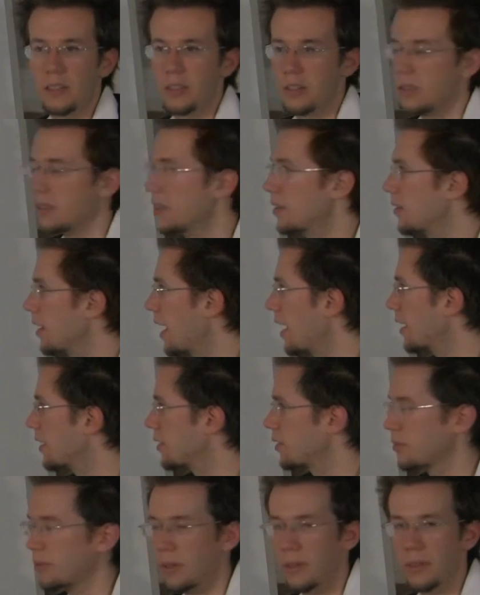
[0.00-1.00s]
So you
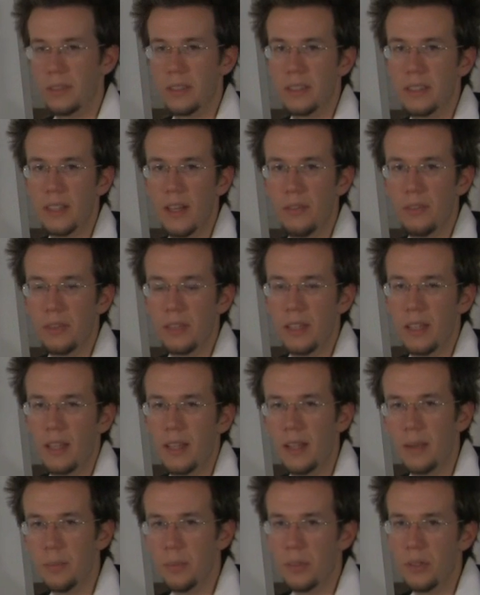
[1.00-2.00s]
throw in the 7
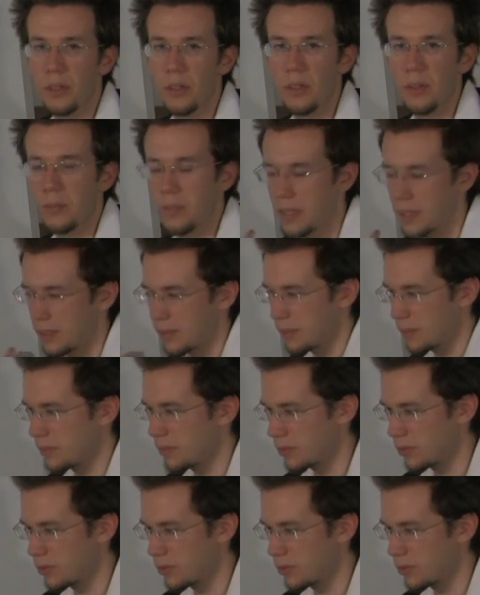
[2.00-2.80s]
there, boom, it